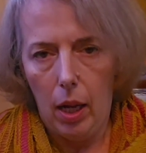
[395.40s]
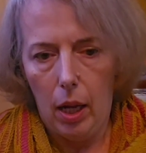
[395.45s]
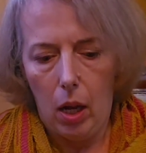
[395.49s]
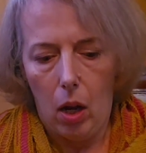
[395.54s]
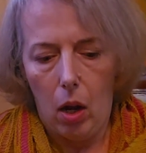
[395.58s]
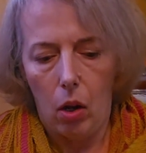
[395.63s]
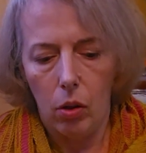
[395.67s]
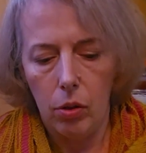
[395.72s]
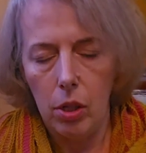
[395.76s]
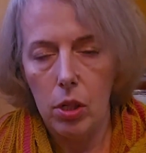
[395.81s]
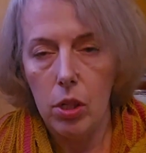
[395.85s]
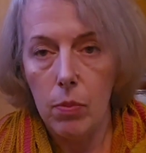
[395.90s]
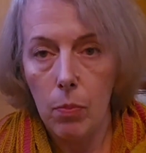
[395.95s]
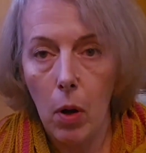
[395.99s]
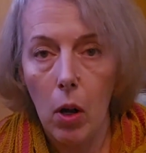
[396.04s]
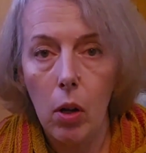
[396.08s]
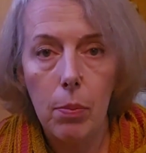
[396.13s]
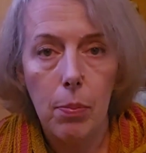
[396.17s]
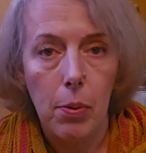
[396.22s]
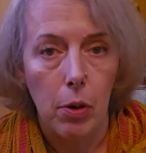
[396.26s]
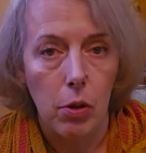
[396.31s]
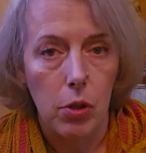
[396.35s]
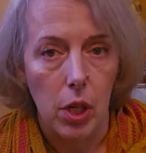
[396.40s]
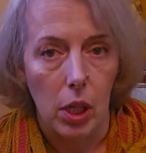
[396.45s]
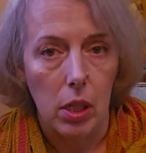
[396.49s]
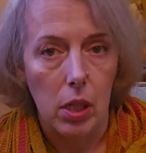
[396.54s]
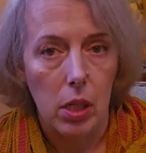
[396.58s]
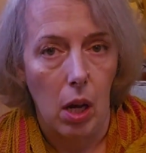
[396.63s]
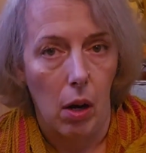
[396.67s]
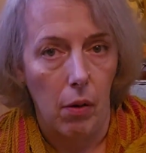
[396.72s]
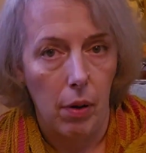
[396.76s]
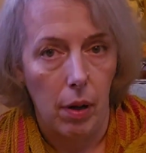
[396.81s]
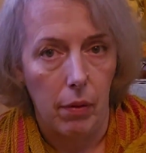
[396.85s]
On the small projects,
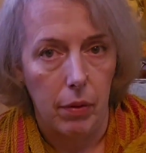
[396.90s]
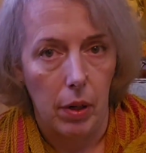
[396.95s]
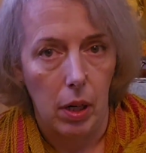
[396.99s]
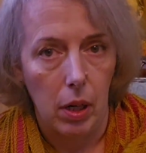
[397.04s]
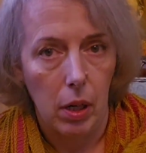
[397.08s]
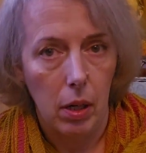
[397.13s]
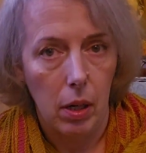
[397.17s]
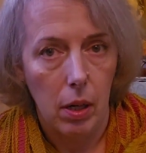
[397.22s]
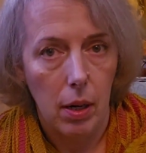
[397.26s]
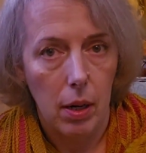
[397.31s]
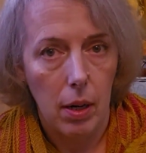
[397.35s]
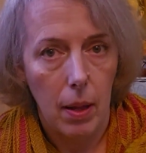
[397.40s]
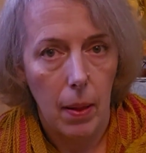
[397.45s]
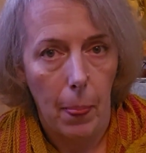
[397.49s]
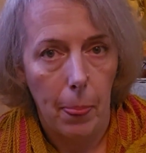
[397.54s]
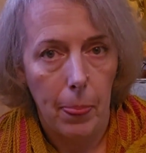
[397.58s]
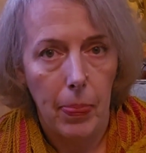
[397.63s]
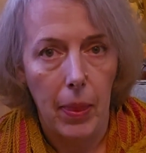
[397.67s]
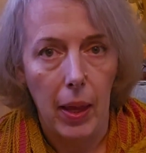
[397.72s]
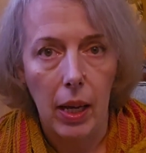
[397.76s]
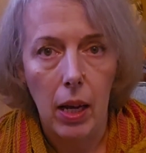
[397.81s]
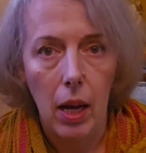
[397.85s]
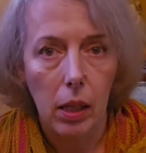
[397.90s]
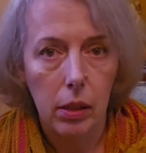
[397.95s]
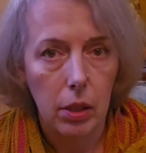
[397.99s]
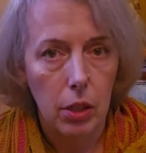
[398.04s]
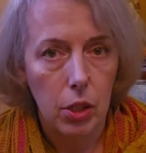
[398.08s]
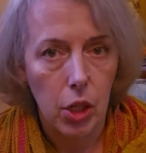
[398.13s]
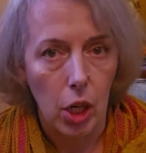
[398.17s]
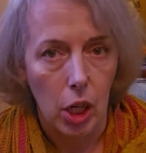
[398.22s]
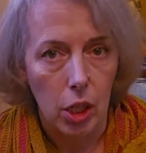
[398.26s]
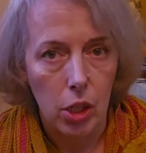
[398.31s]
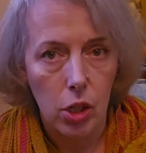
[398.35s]
however, the color
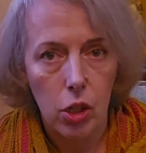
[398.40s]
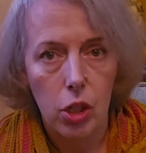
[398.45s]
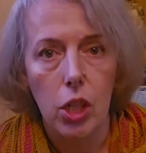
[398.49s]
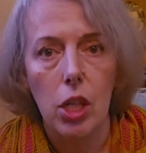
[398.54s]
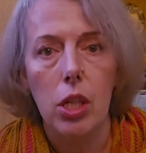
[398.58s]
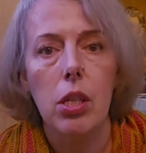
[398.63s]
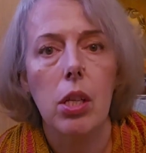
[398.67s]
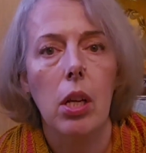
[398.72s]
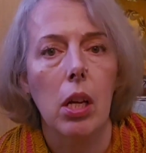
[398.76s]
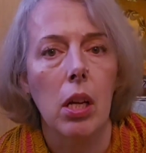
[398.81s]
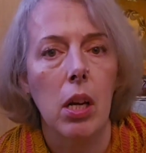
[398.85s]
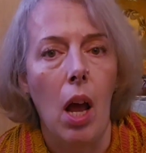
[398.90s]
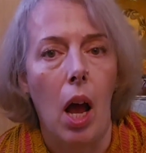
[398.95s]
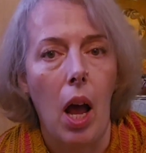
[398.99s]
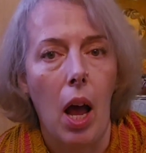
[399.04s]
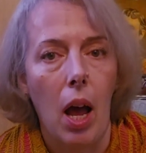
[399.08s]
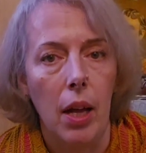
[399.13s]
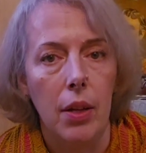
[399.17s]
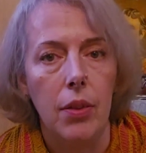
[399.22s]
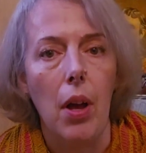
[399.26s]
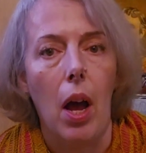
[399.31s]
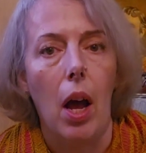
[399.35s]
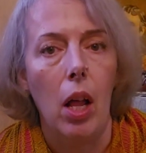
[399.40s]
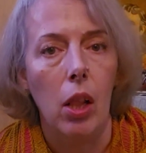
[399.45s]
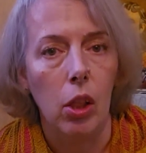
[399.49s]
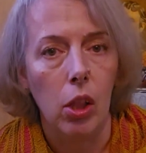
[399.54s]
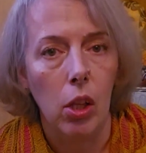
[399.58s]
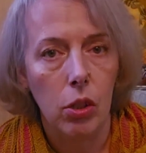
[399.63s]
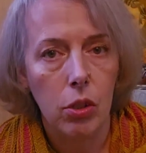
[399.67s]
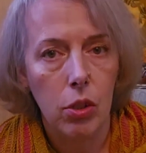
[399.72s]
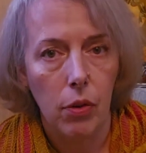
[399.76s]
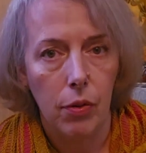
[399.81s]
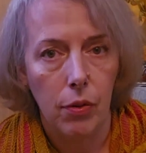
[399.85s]
change just can add a
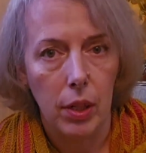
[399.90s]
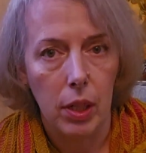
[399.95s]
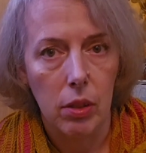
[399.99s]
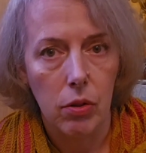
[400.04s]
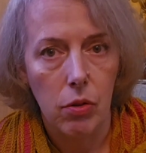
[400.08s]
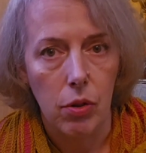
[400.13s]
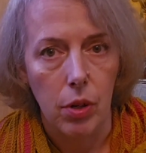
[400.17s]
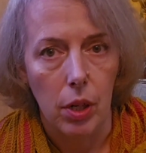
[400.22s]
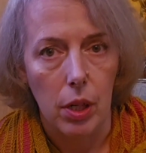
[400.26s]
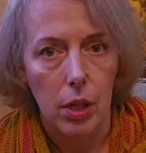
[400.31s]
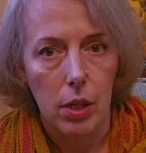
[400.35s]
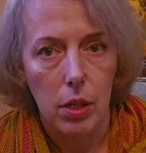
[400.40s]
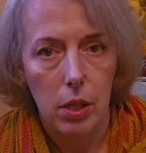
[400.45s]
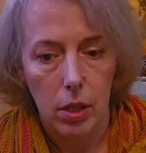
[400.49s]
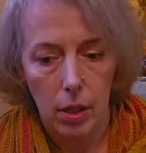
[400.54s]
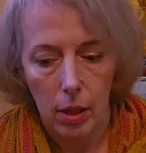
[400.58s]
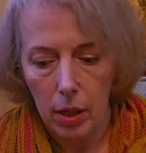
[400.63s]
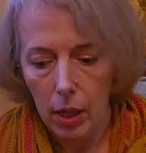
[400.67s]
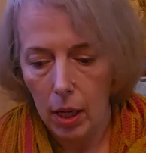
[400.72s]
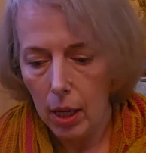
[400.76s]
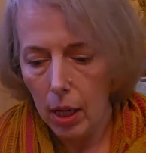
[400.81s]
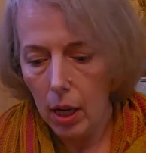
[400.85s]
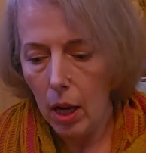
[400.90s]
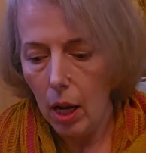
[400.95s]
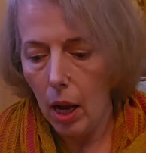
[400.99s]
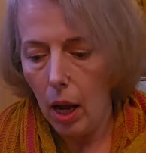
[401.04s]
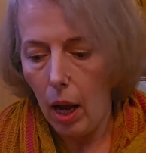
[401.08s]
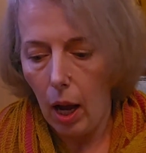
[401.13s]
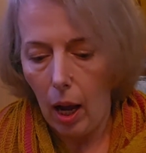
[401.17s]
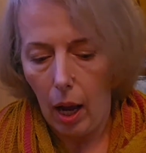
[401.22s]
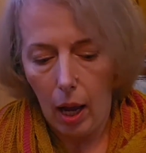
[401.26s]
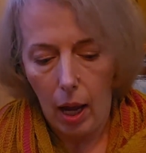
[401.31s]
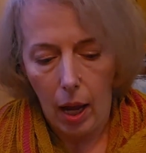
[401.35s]
lot of interest.
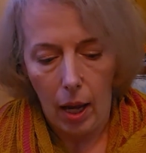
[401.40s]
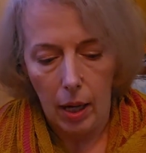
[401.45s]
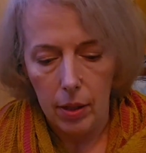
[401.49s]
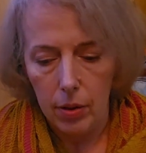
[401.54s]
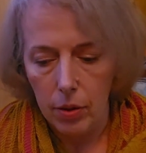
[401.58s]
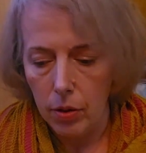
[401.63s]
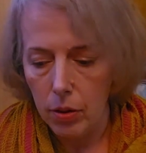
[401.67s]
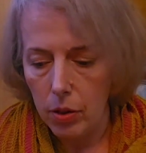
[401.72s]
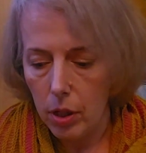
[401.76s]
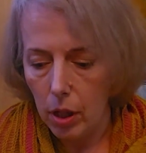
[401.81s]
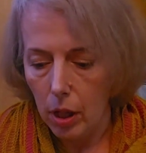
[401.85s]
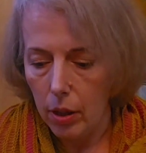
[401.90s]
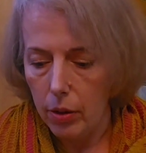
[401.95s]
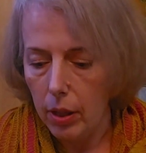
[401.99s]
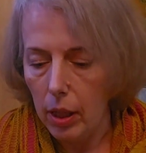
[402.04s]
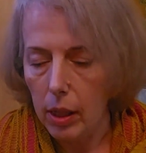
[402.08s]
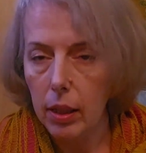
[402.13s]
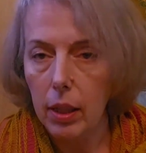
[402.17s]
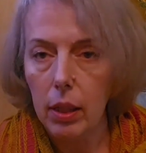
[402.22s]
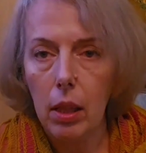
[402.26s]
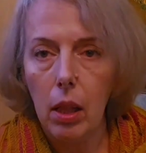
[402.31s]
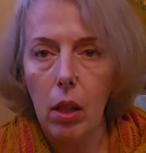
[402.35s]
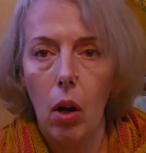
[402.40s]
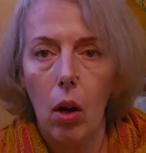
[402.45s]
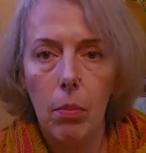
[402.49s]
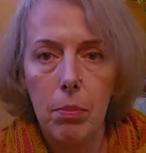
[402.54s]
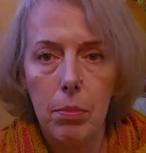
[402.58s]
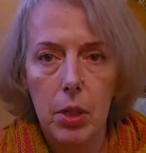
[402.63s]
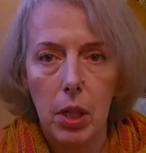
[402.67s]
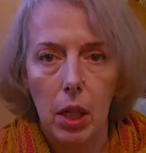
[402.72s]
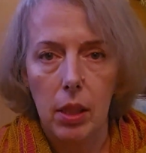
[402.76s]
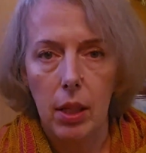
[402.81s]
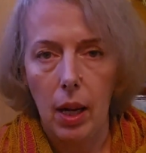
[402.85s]
And the little
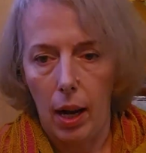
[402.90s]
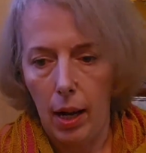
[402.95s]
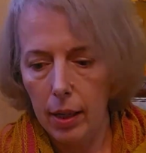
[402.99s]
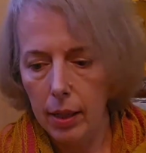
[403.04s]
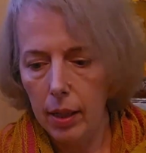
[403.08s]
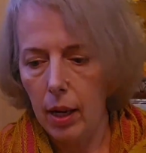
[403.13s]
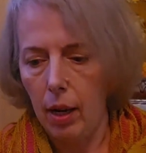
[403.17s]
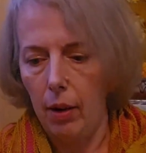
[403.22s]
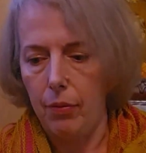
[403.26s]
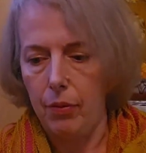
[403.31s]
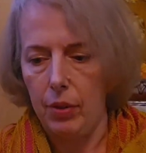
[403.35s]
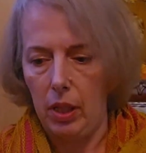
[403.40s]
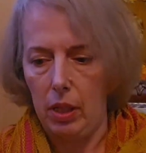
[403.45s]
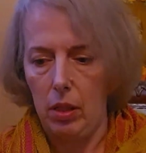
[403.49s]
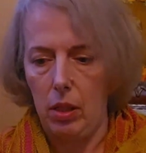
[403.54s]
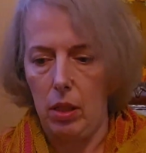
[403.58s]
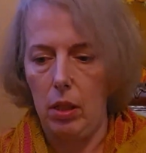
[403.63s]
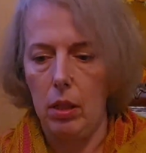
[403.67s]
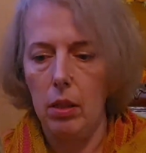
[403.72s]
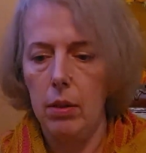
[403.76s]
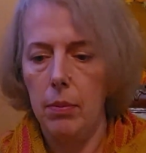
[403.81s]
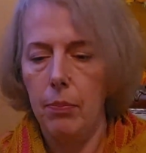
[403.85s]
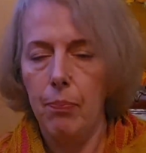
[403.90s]
object I have knitted,